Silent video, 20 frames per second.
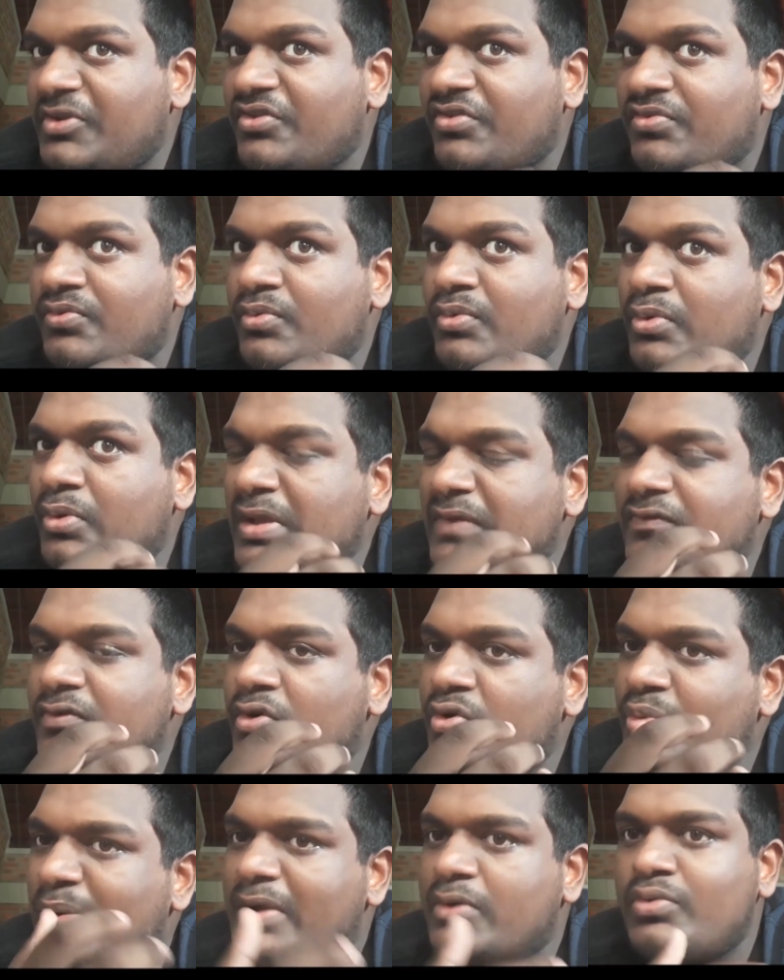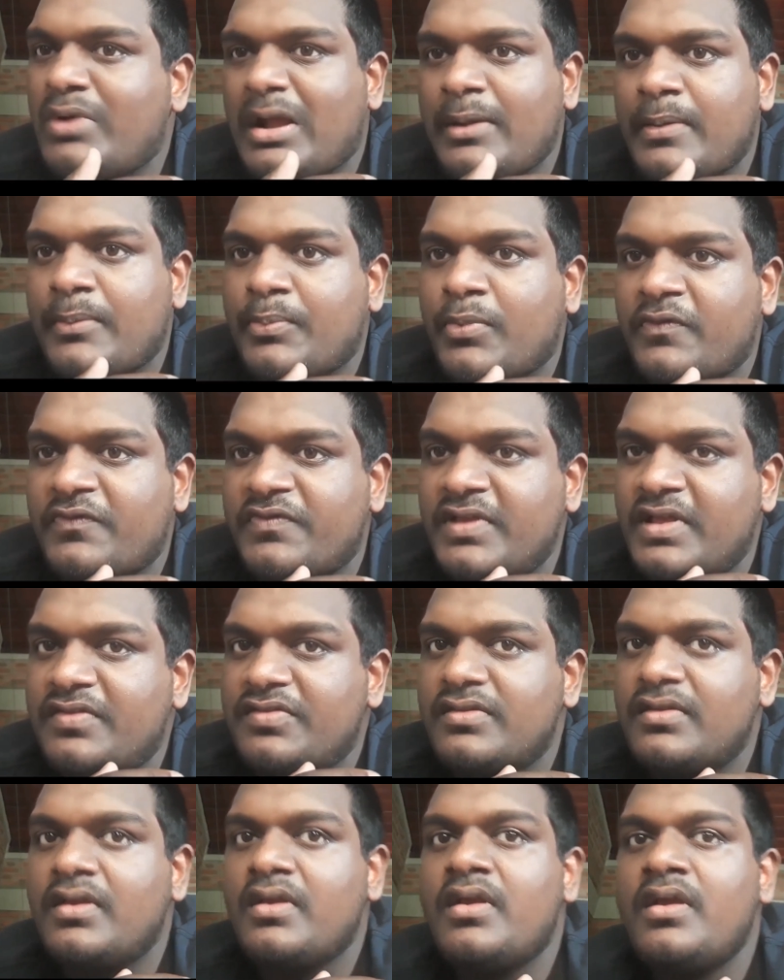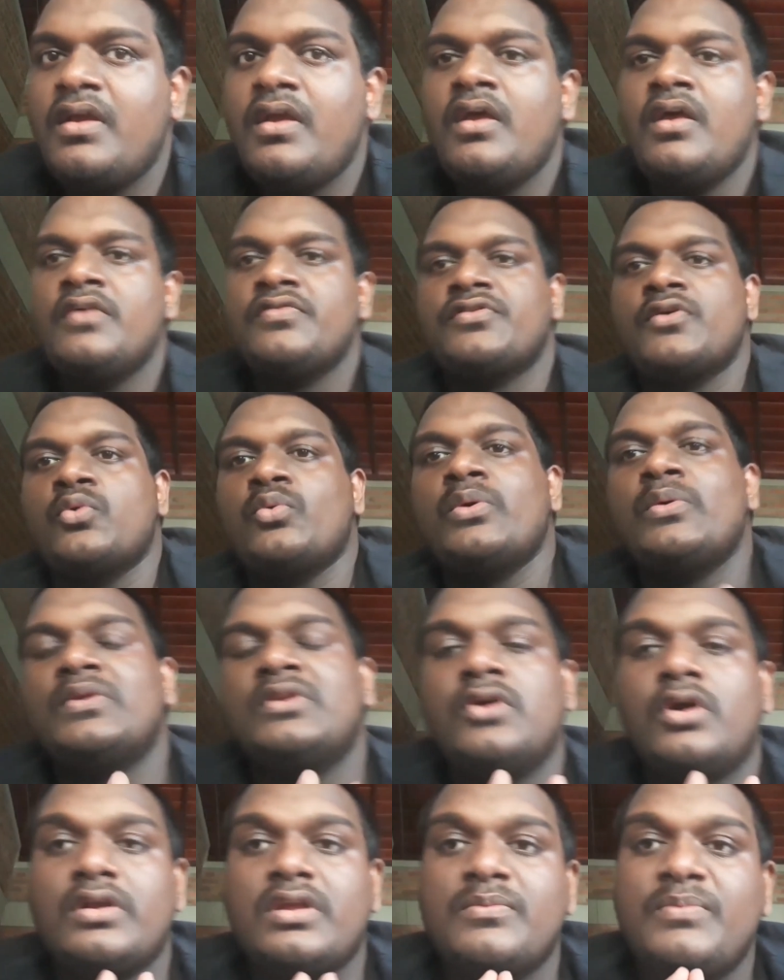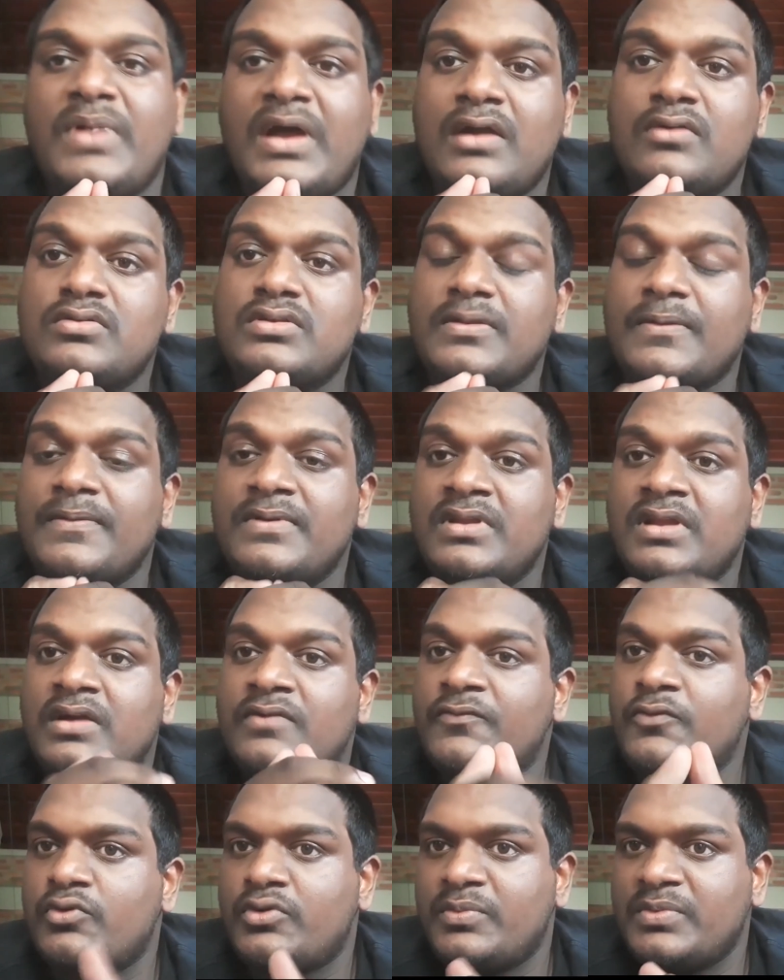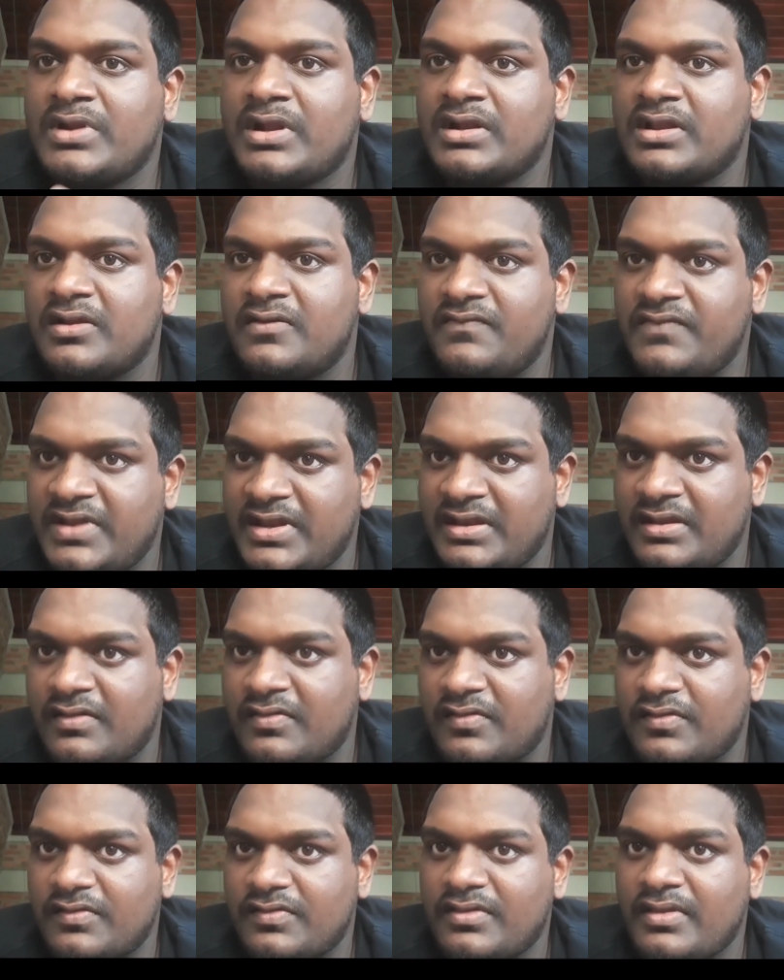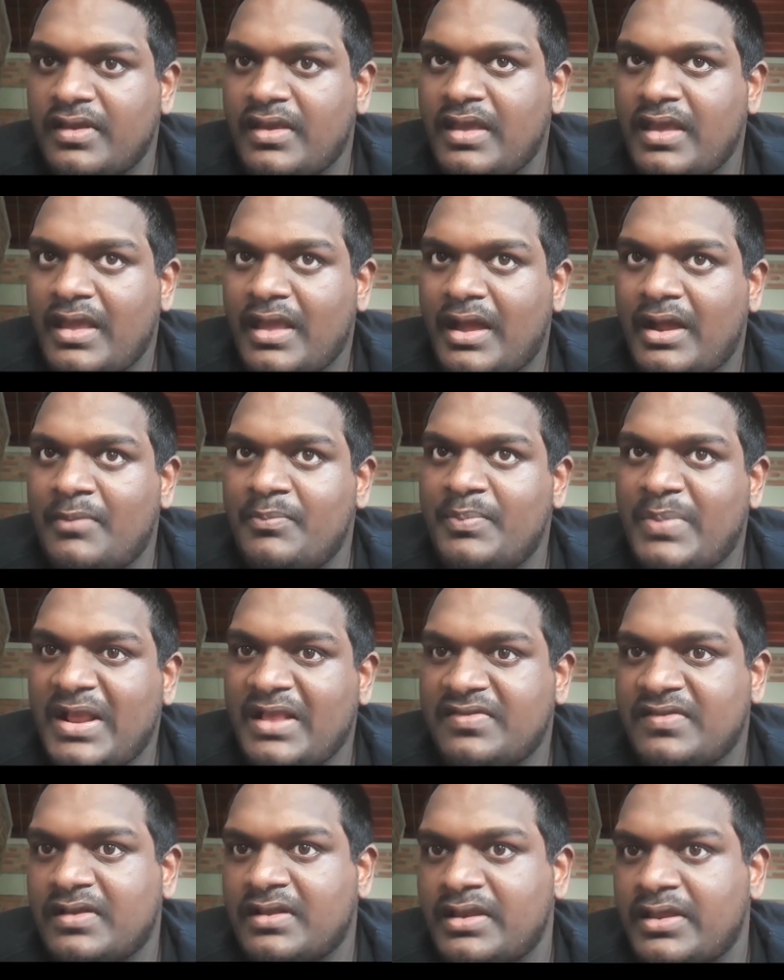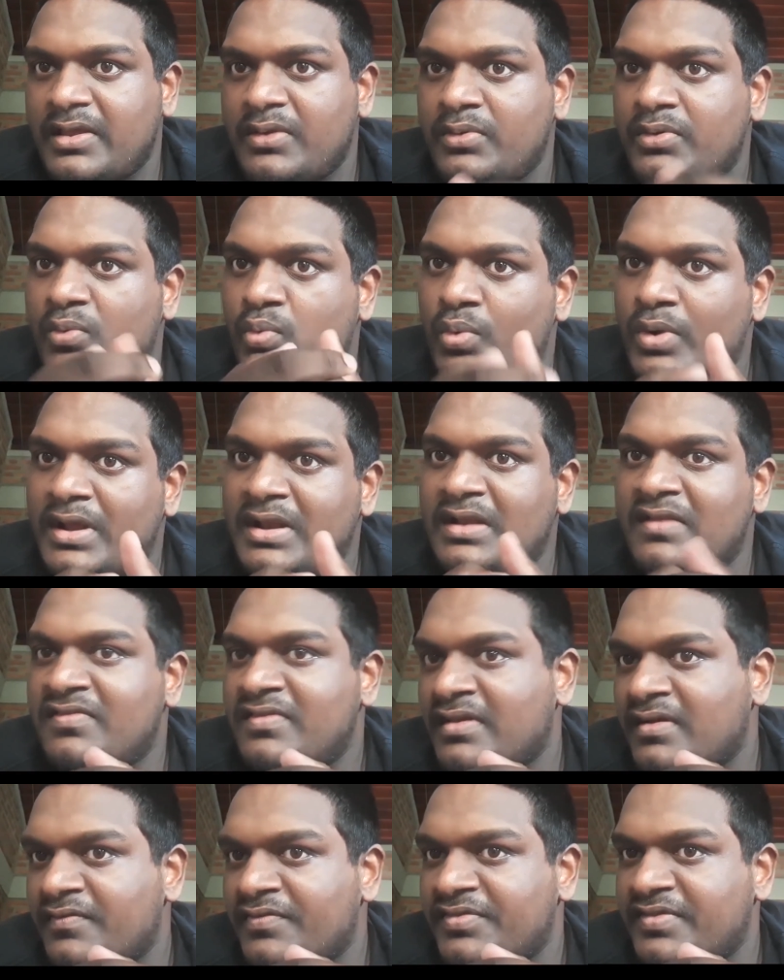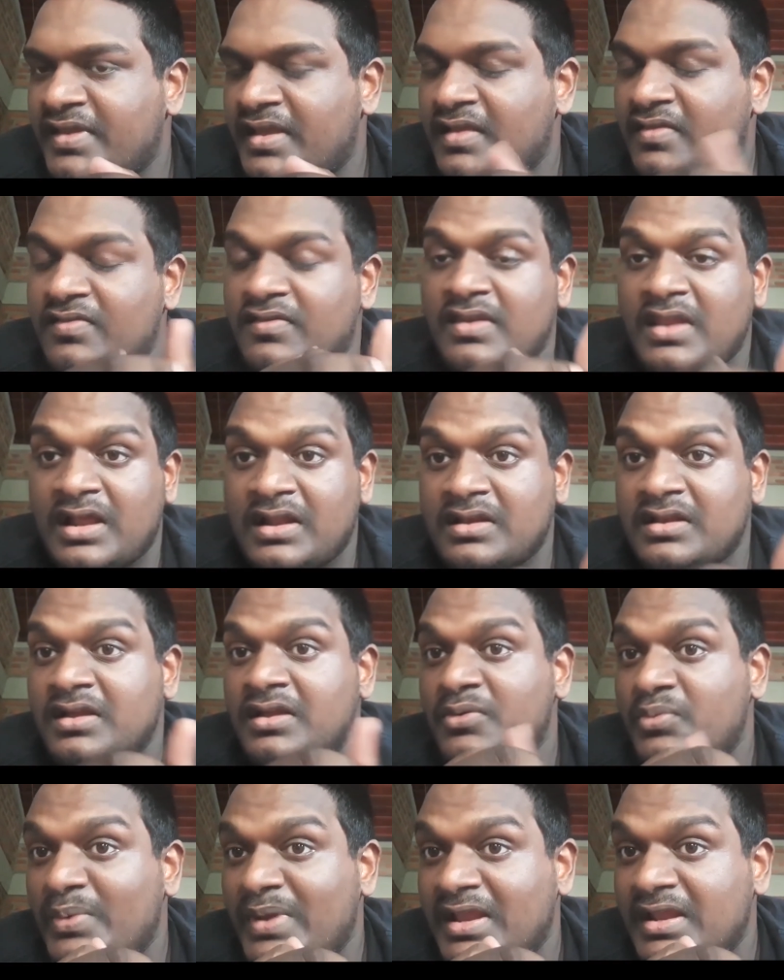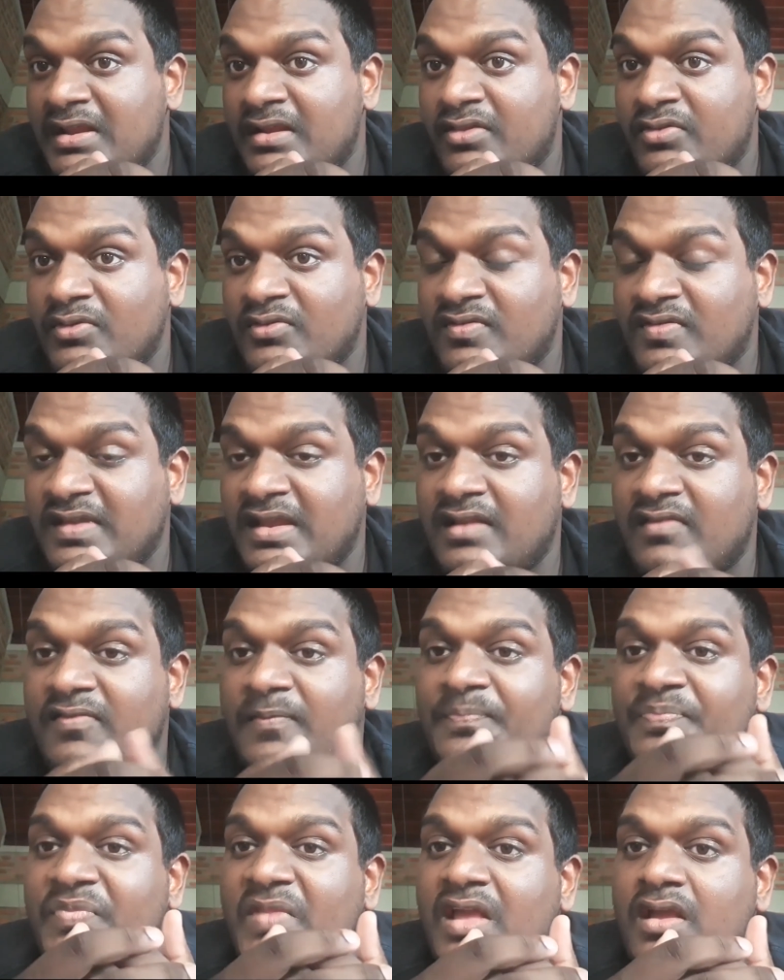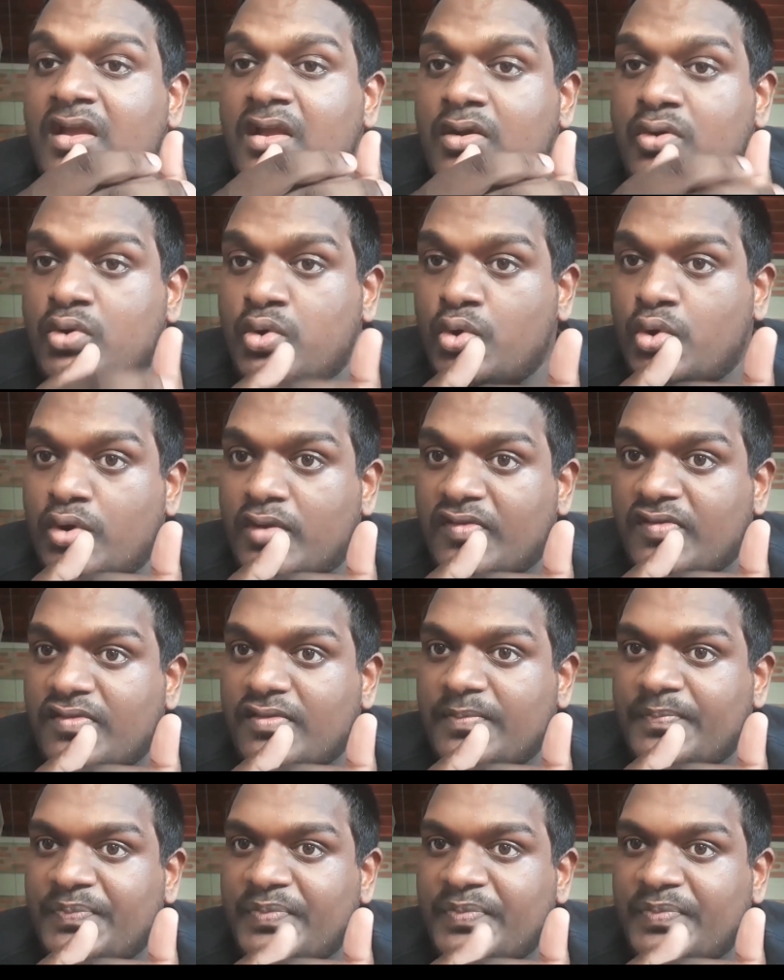just give you a quick wrap up of this. So we were talking about non-forum non-conveniences, and basically the word itself states non-convenience, which states courts